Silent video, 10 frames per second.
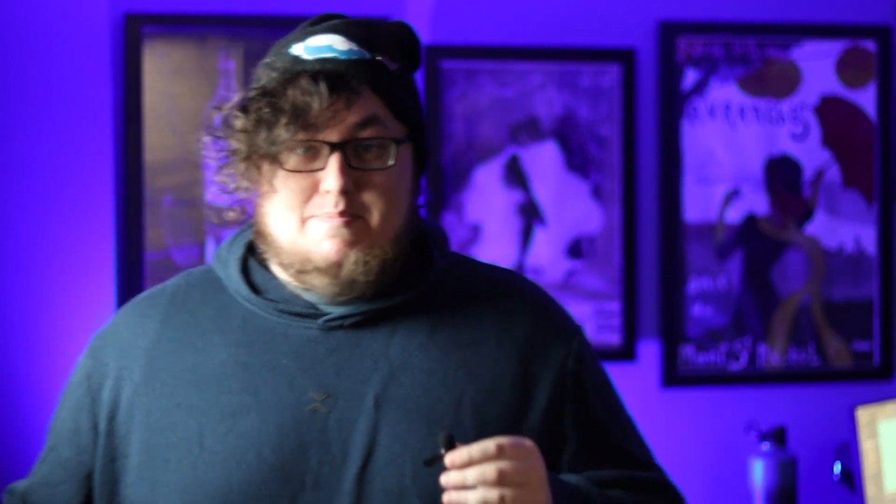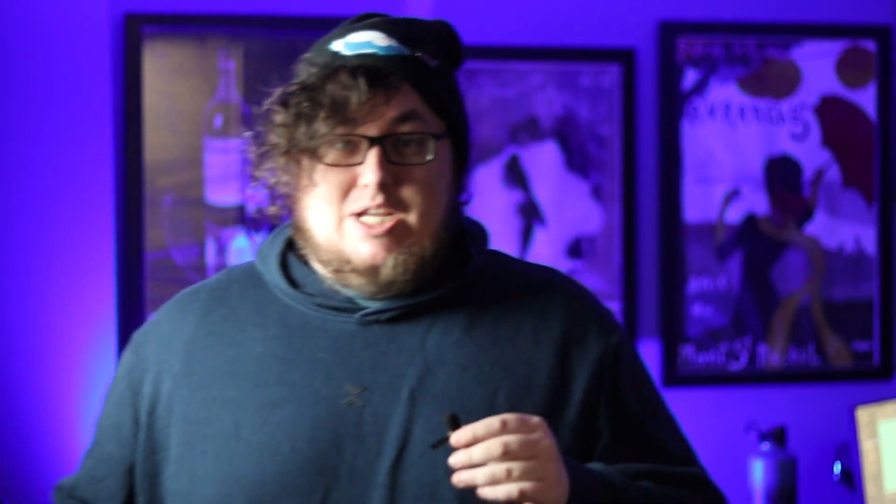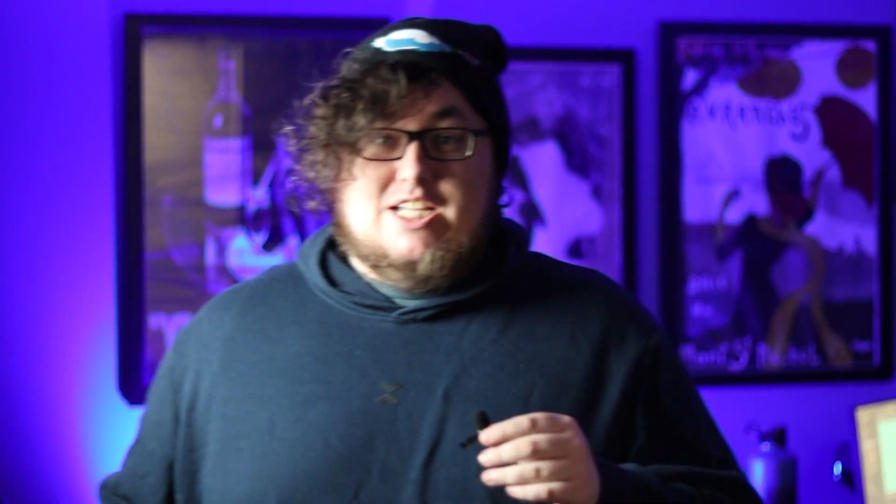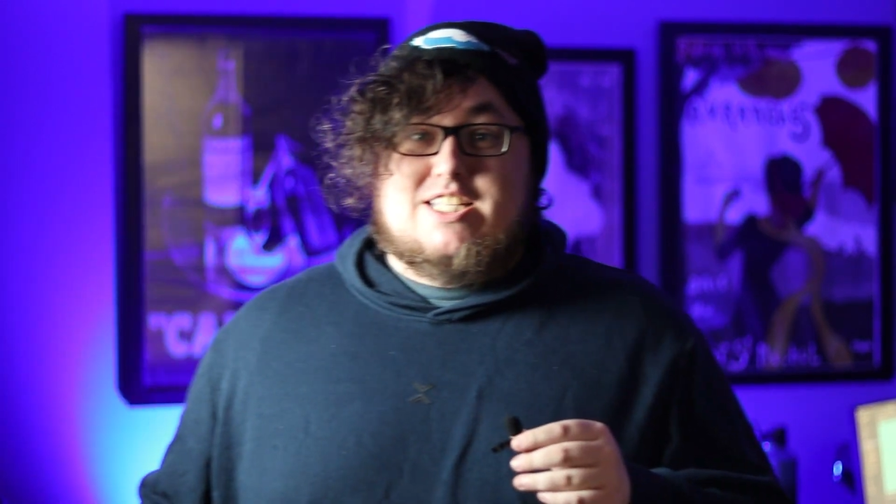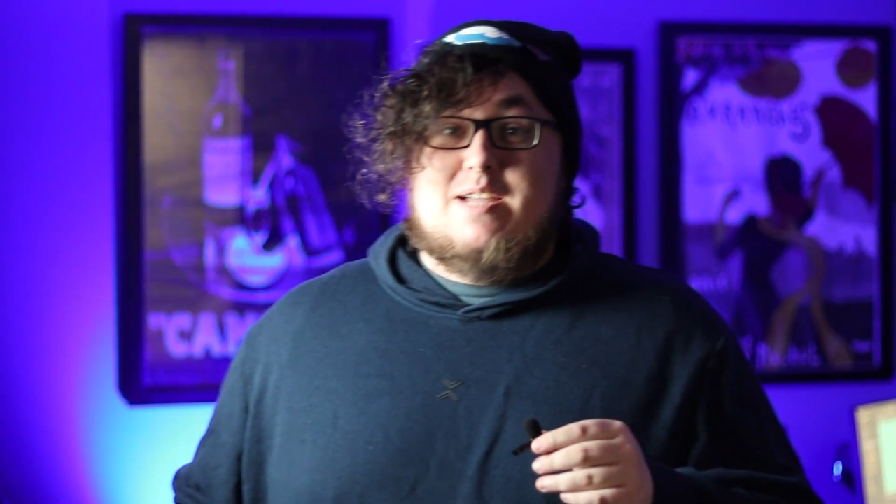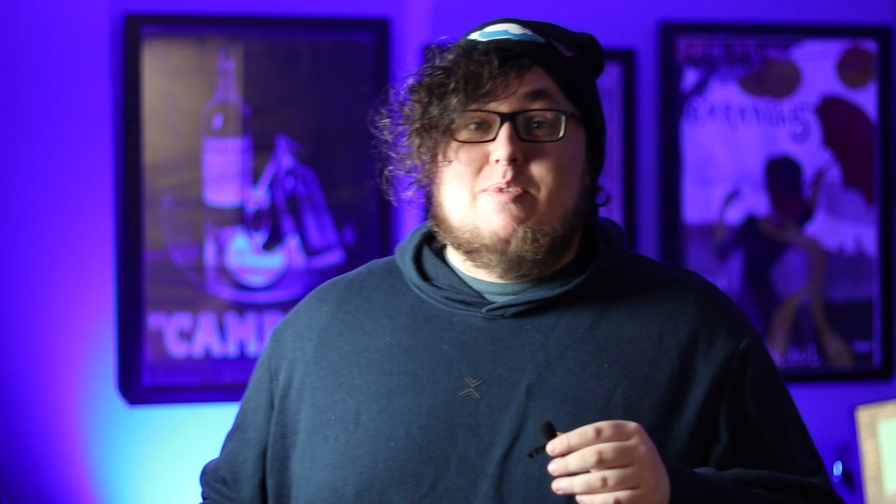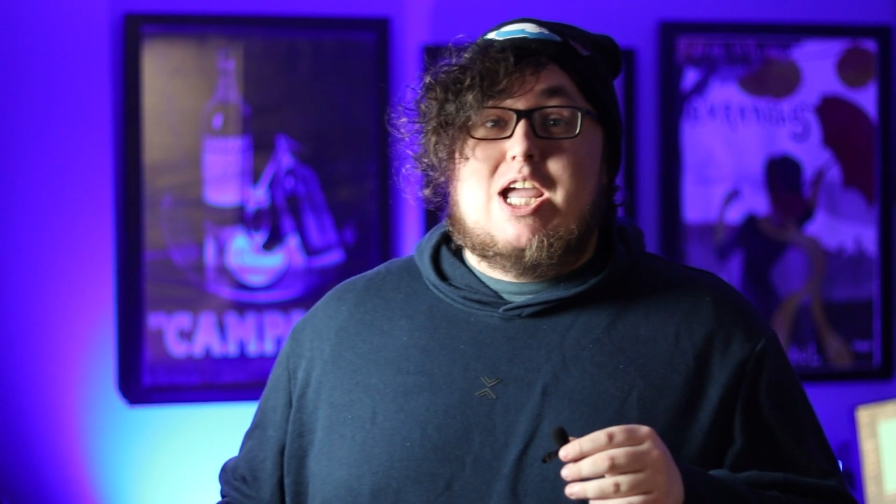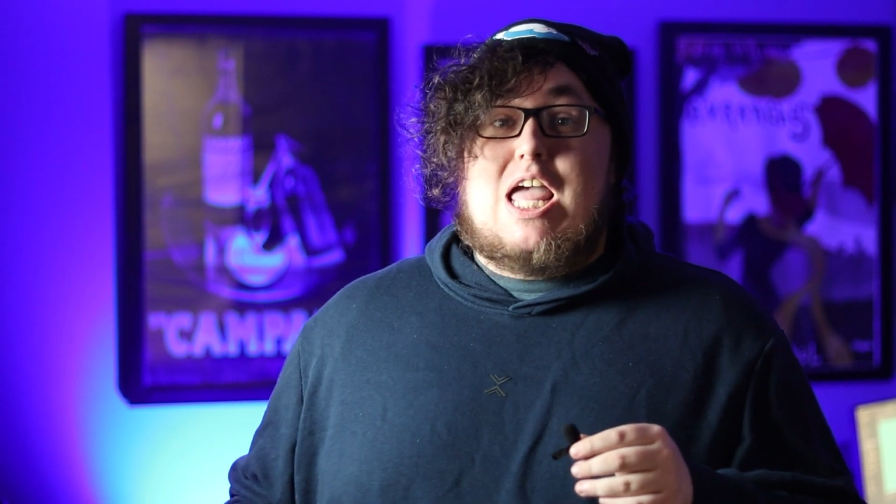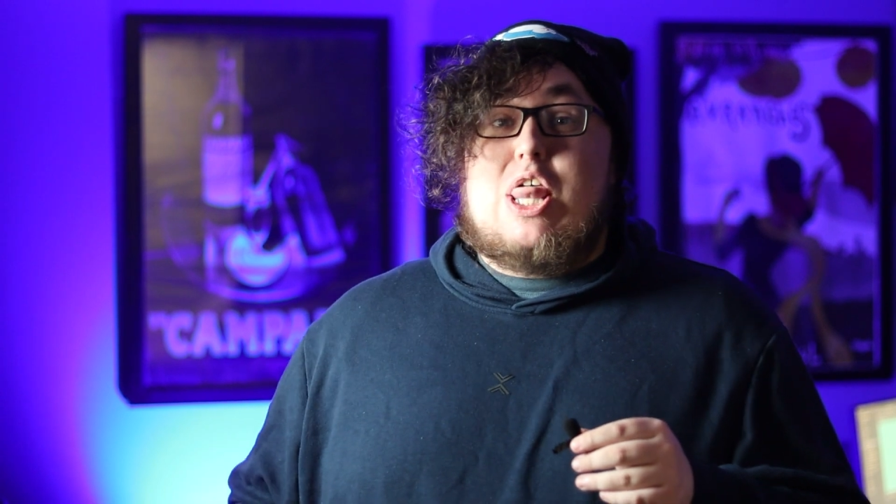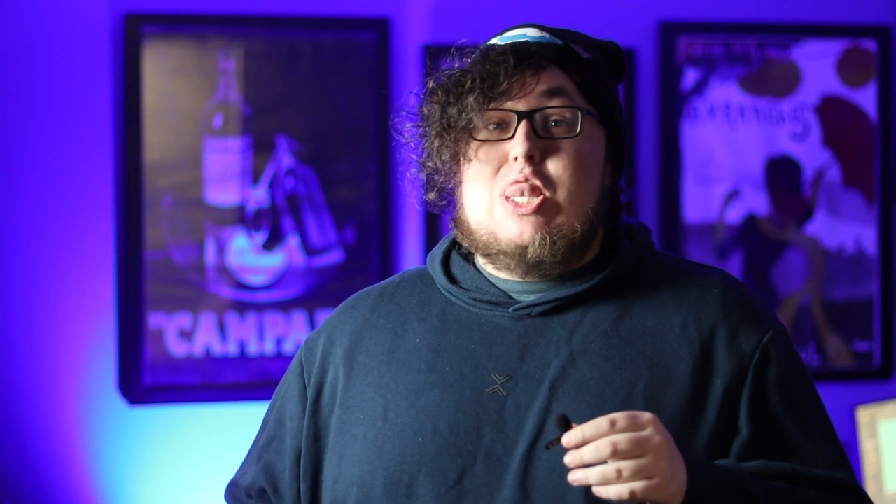because I'm
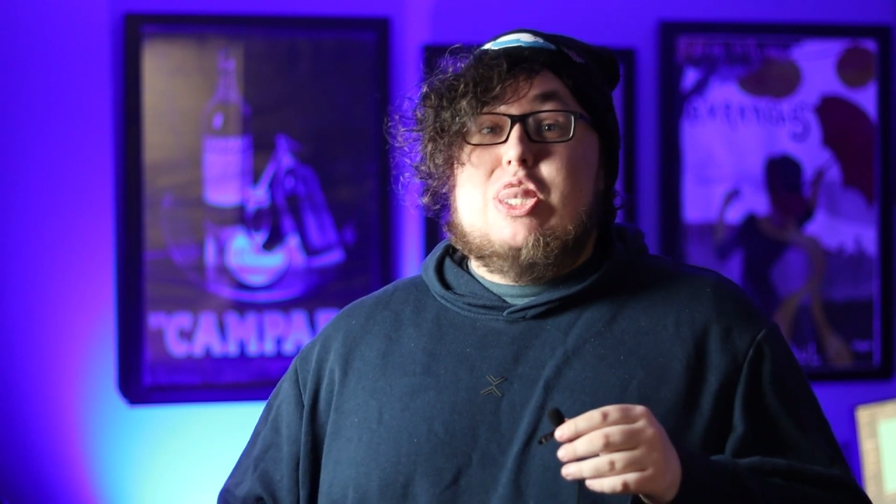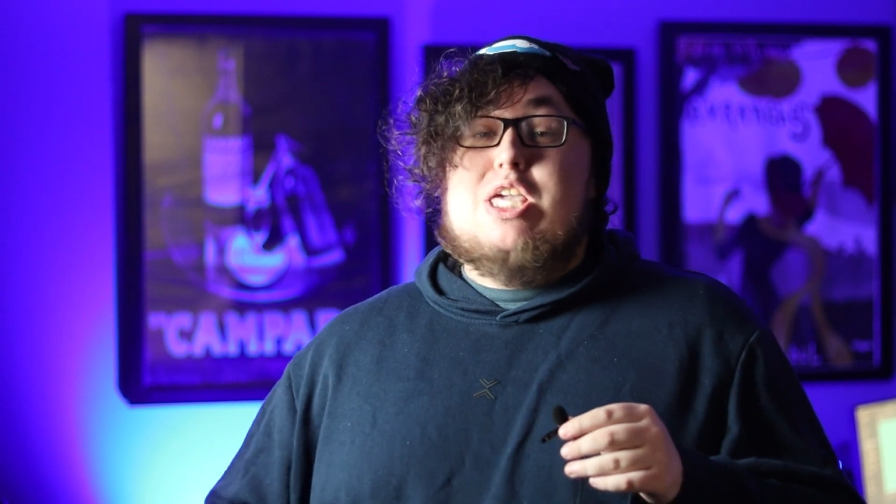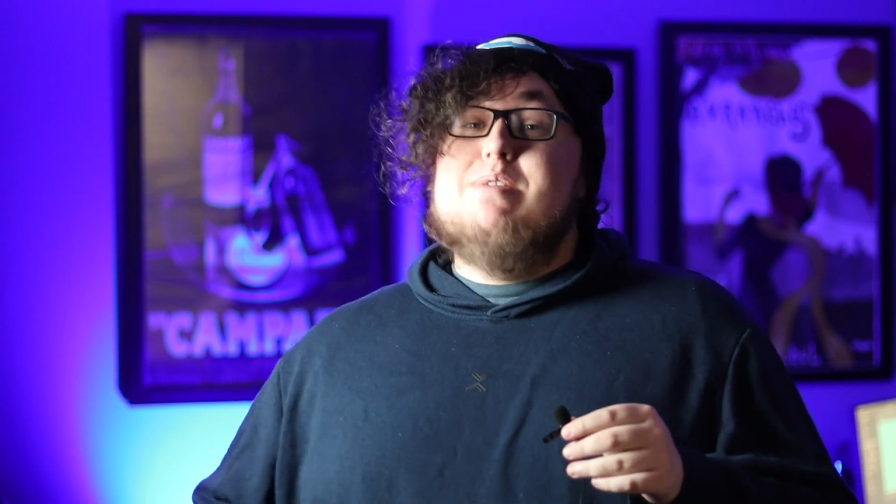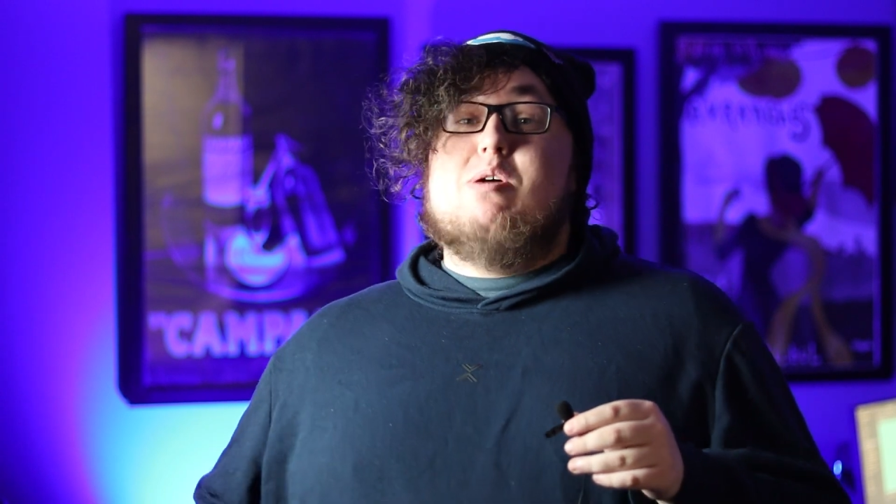like the